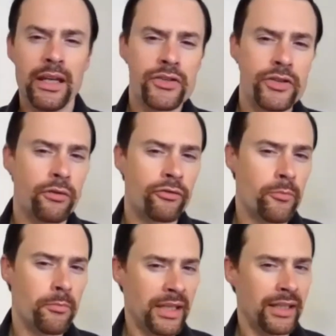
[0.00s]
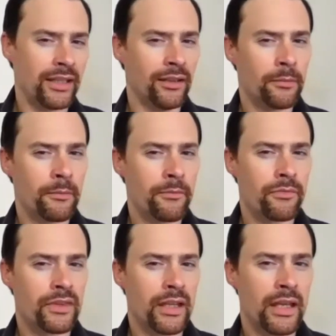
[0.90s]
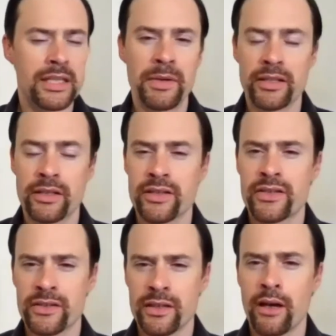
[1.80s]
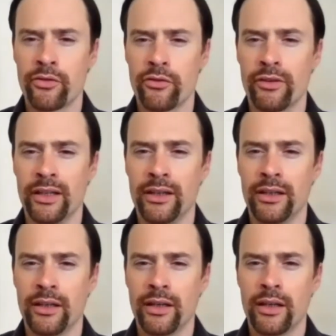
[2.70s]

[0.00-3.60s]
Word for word: So for me, it's been a discovery